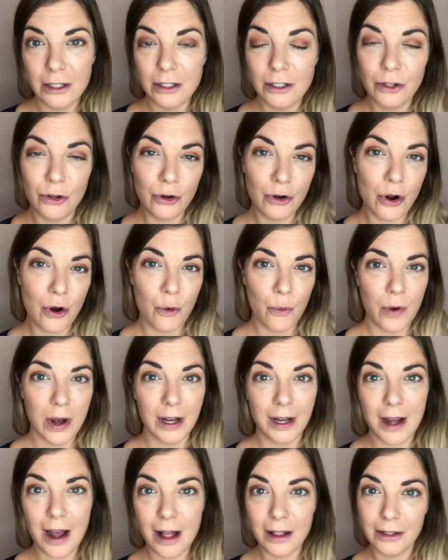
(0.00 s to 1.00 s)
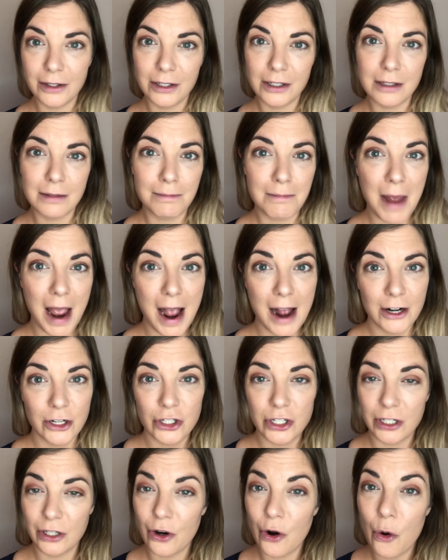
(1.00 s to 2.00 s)
you know what colors match
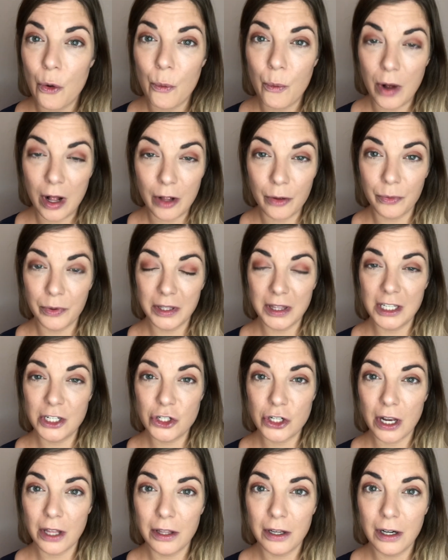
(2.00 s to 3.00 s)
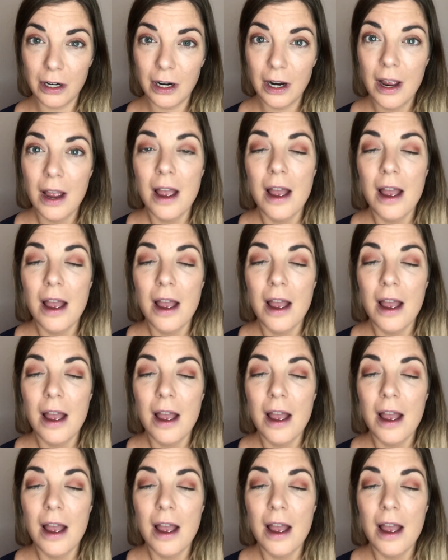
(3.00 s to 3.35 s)
and go well with each other.